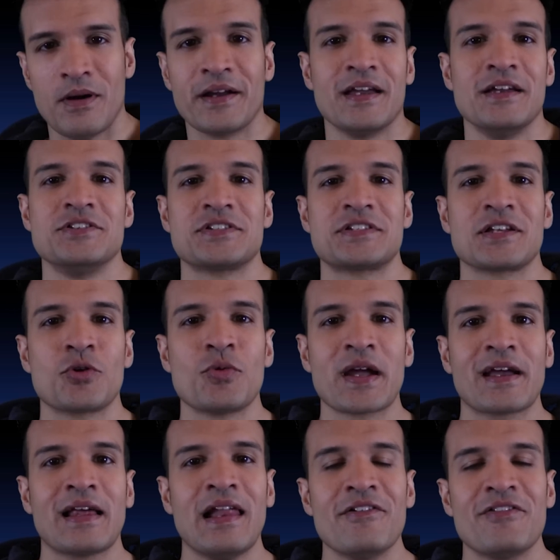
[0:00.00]
Okay, just a
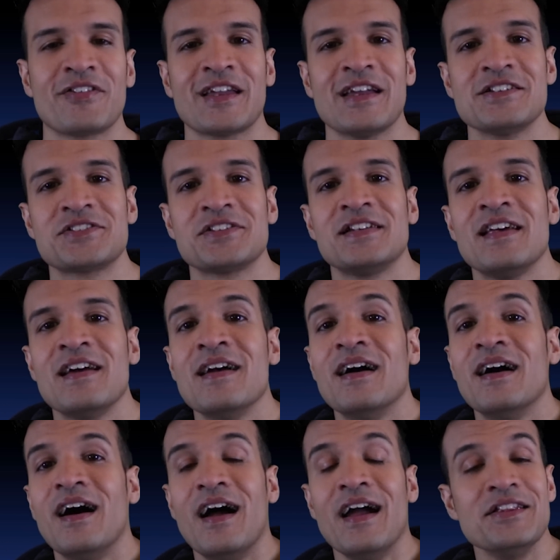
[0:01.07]
quick clarification.
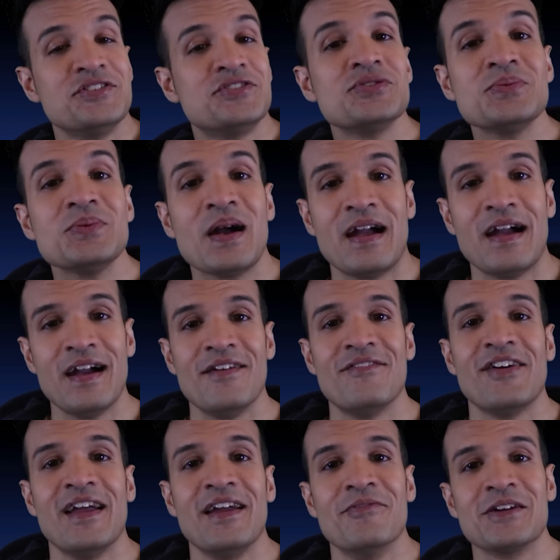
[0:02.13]
I do have
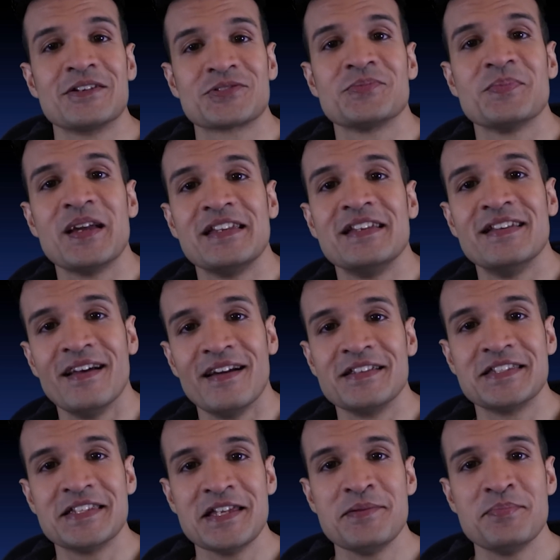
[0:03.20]
a WrestleMania
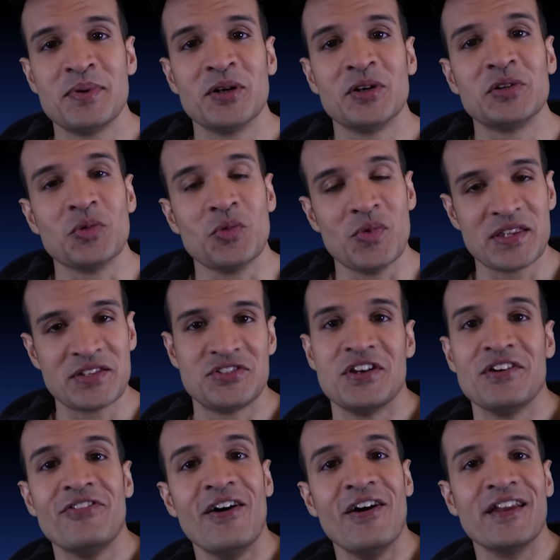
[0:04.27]
19 build with
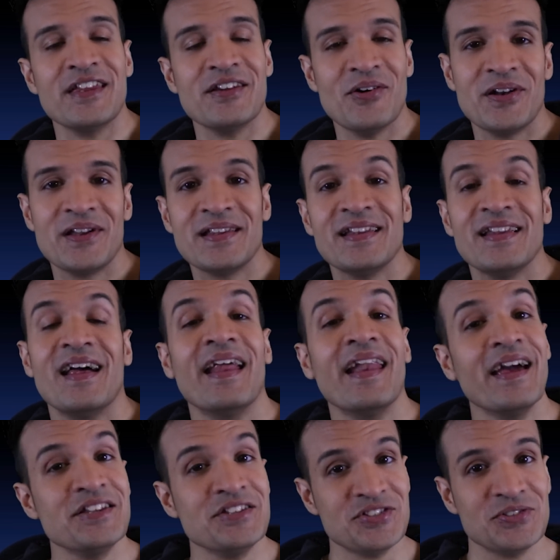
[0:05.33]
Jeff Hardy on it, and
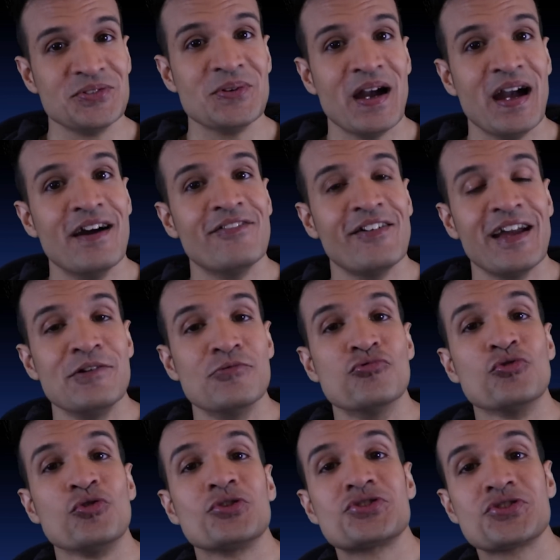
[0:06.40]
I do have a
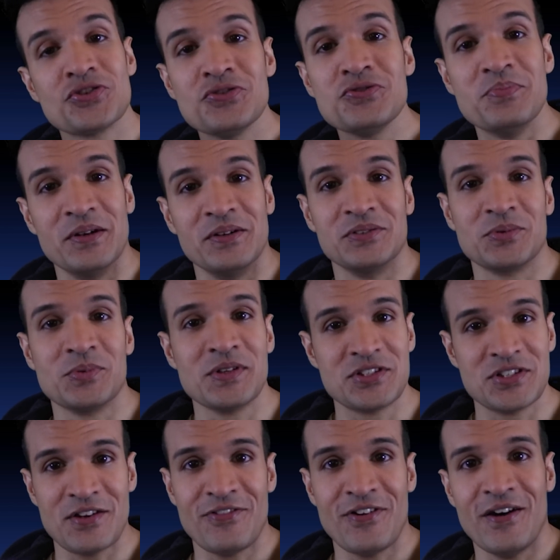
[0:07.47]
Raw 2 build with
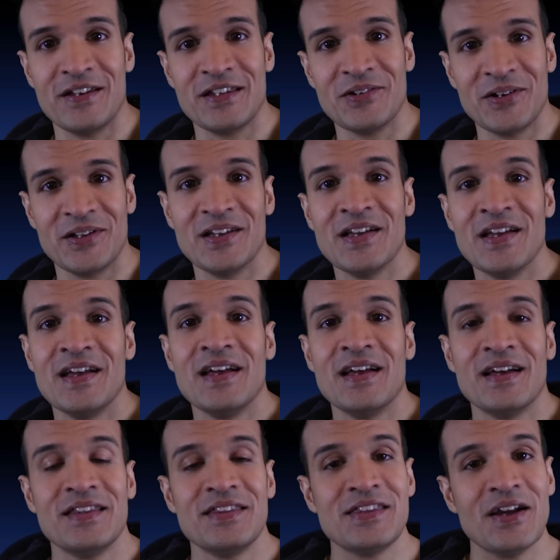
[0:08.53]
Jeff Hardy on it.
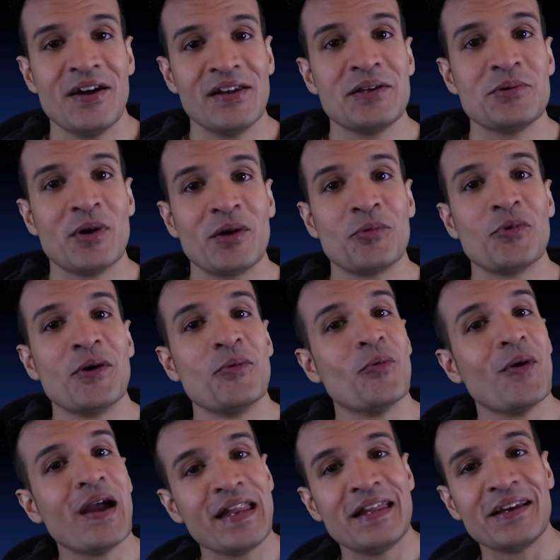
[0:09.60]
The only one we're
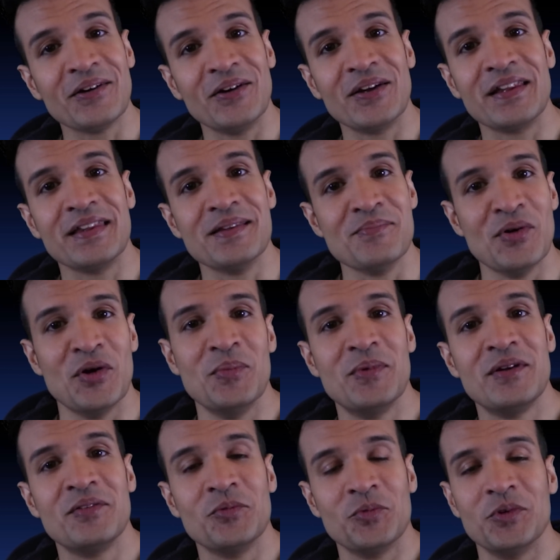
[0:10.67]
waiting on at the
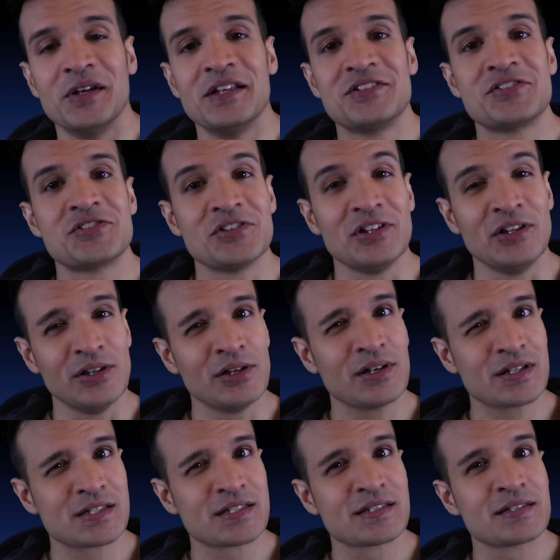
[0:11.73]
moment, which
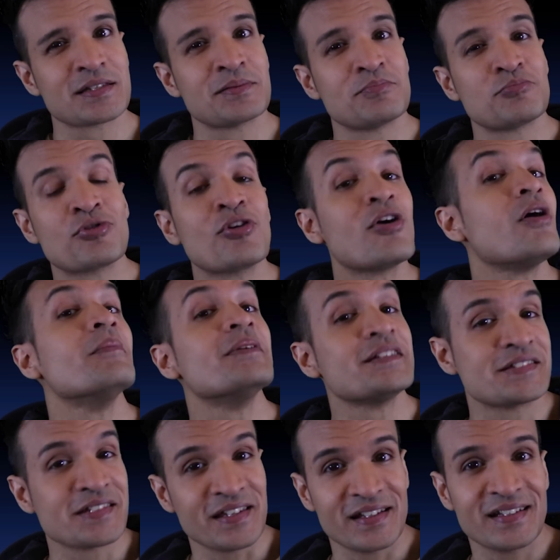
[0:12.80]
looks
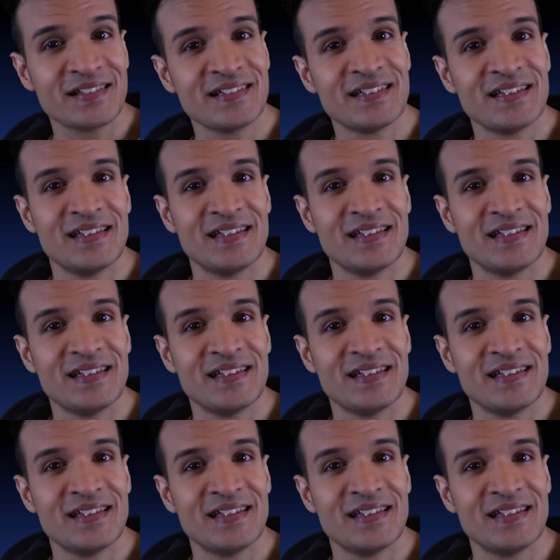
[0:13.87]
promising,